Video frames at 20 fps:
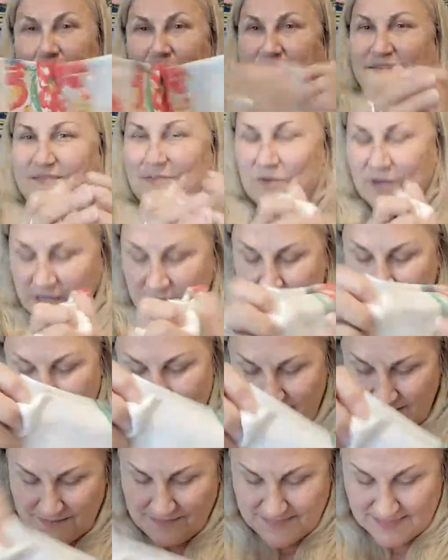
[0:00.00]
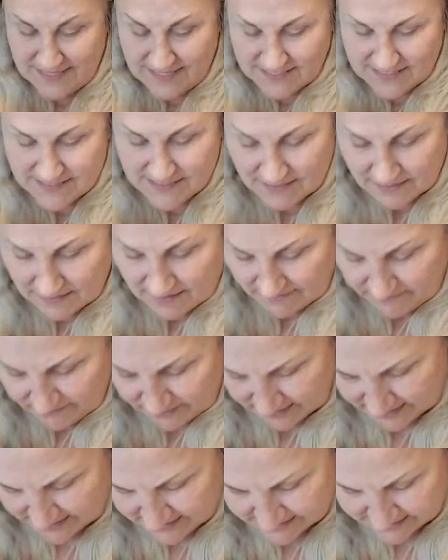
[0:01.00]
So anyway, this
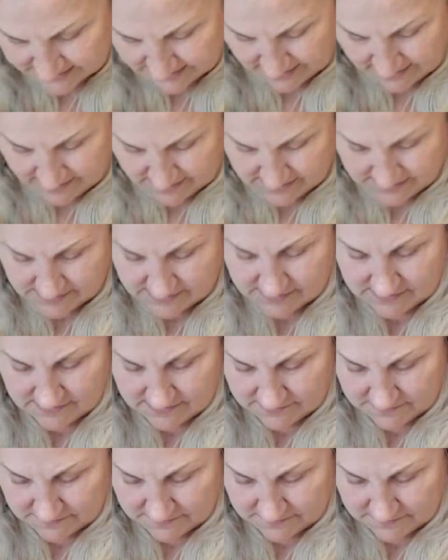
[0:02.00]
lovely set.